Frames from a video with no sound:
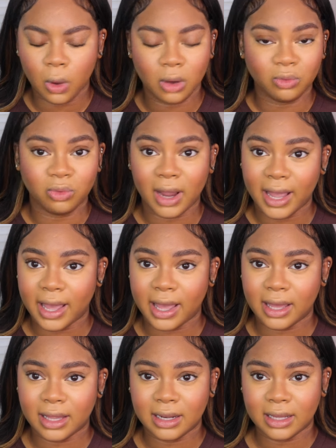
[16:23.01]

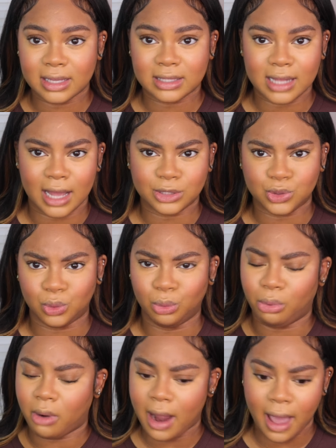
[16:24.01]
red, it's not too
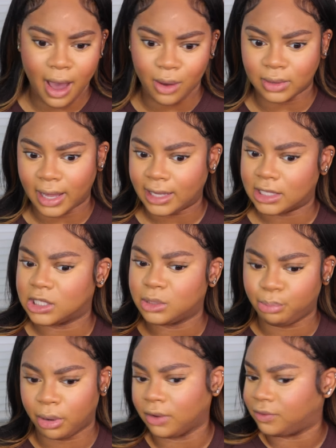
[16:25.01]
brown, like it's
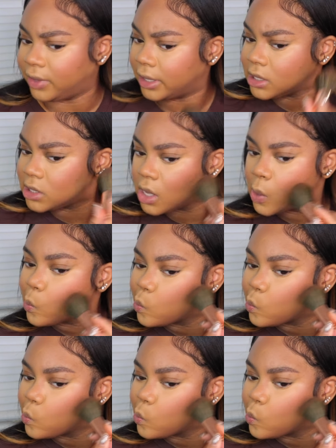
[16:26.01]
perfect.